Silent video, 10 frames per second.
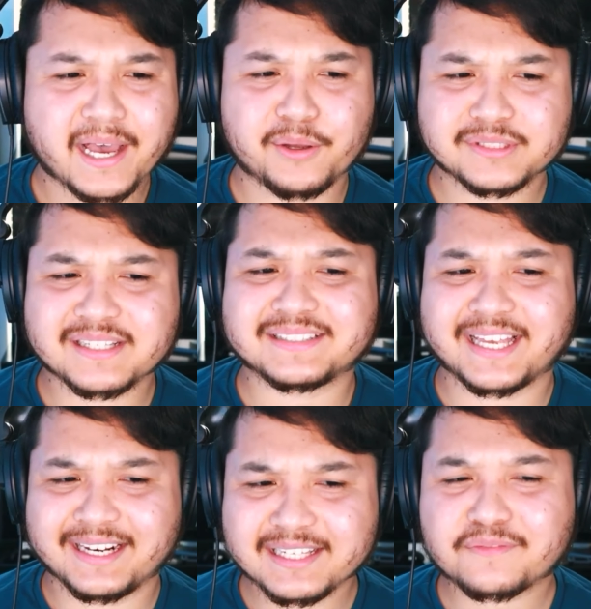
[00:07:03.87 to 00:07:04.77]
I was gonna say,
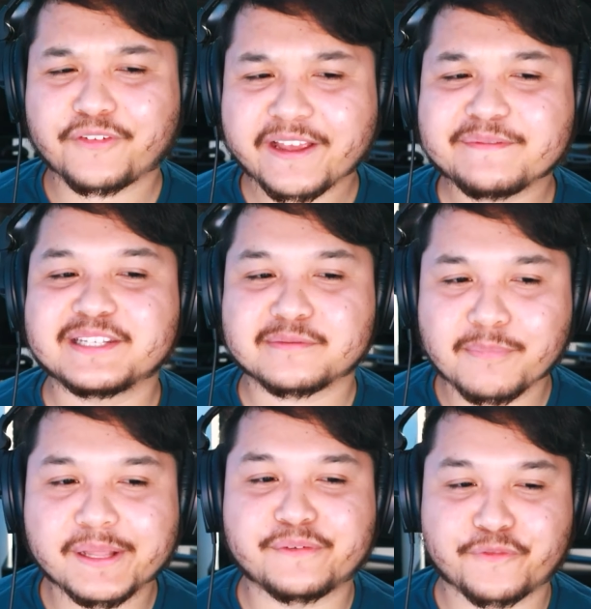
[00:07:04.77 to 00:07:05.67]
let's flame this
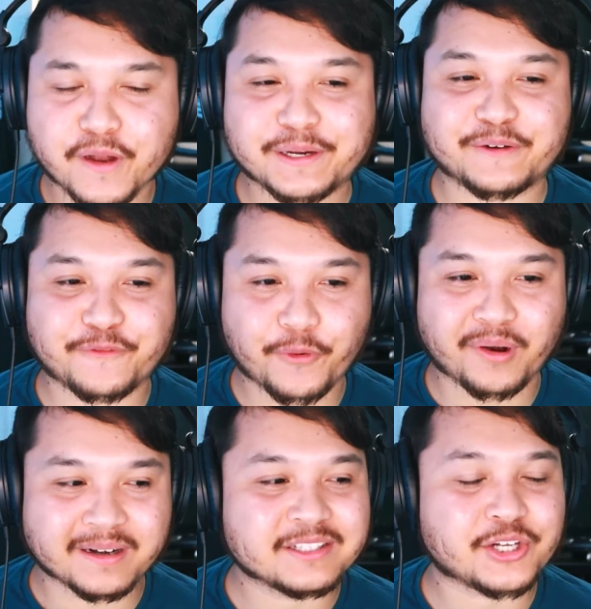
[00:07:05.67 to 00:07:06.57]
motherfucker
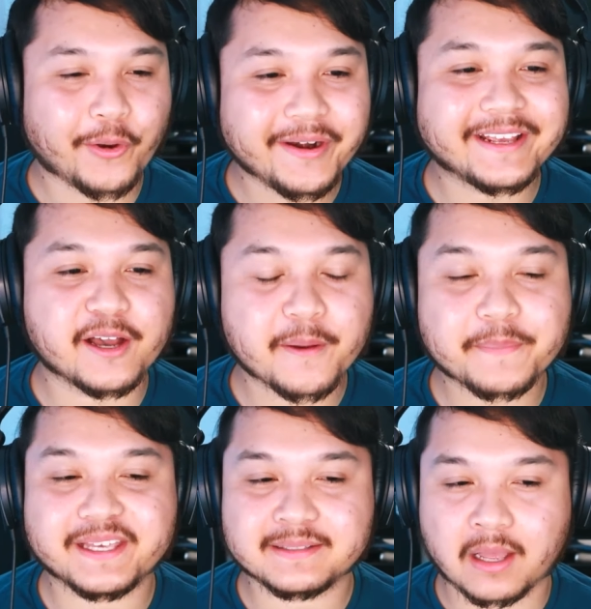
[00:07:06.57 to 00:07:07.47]
for turning up
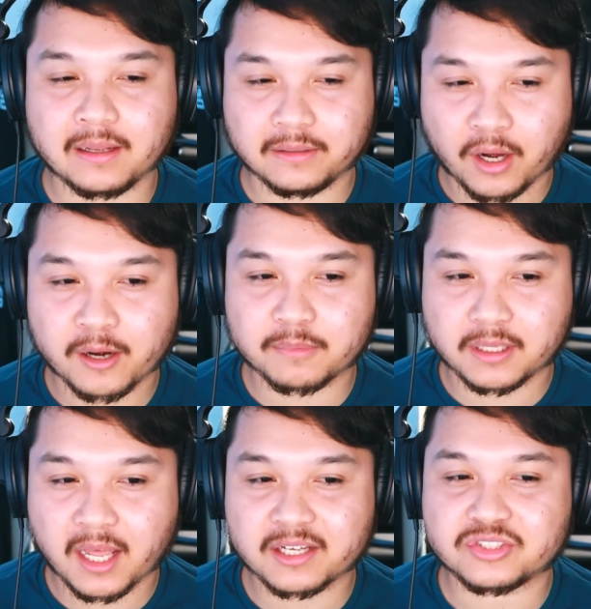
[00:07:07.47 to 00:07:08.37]
his alarm
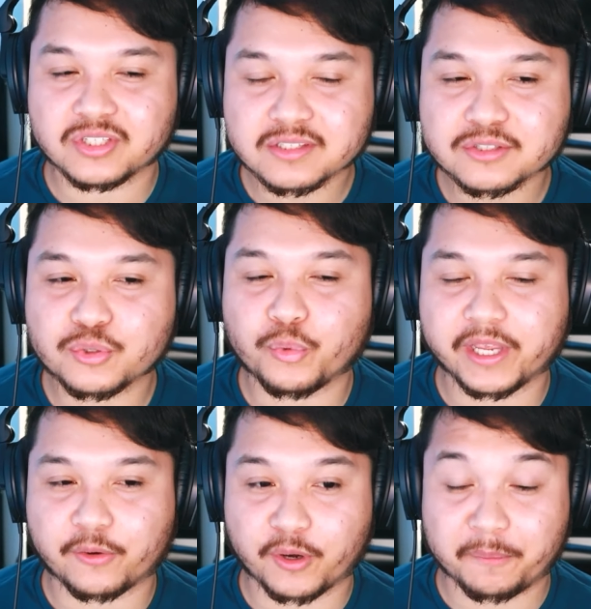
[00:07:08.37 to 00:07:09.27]
clock just yeah. to
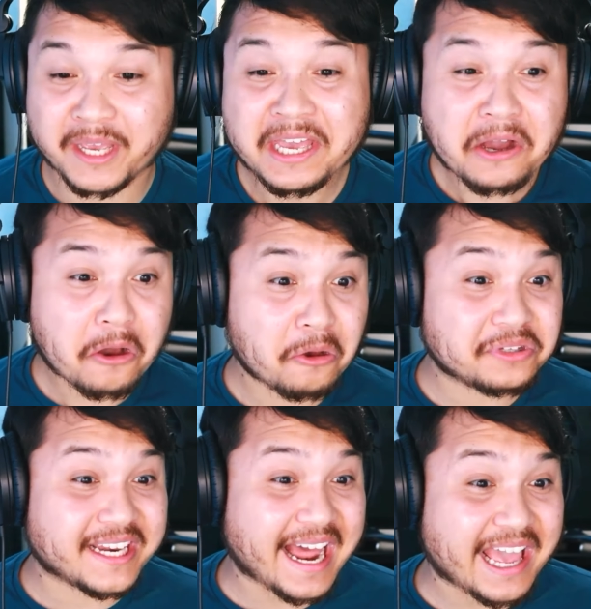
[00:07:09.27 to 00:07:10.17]
wake her up. Oh,
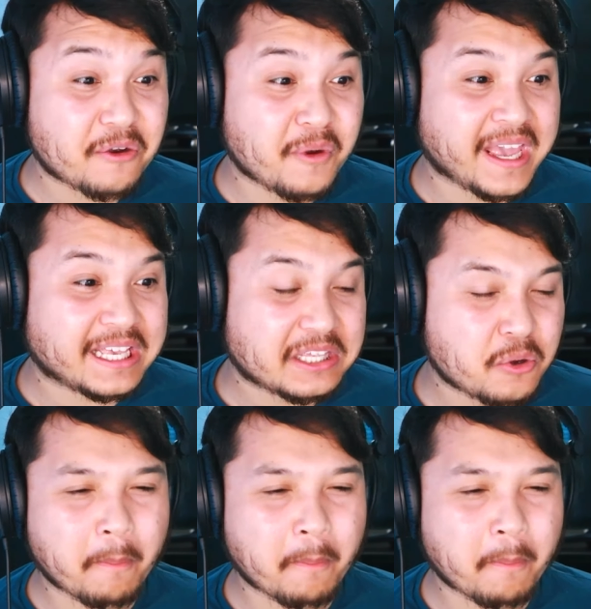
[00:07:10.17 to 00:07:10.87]
did I wake you?